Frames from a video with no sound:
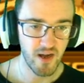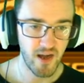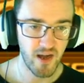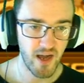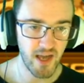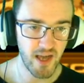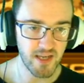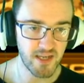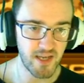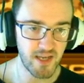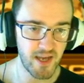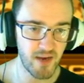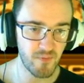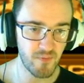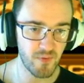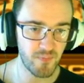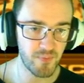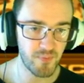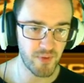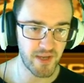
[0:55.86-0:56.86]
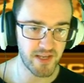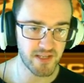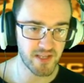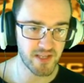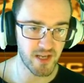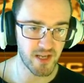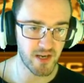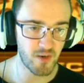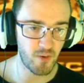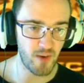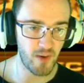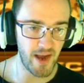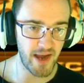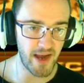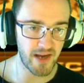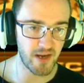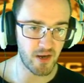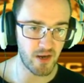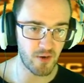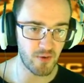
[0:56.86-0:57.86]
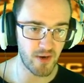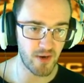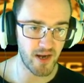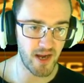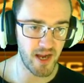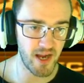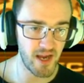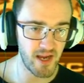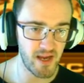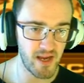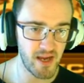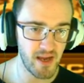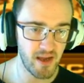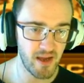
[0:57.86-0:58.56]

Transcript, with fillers: I can't replace the Qwack-O-Ray!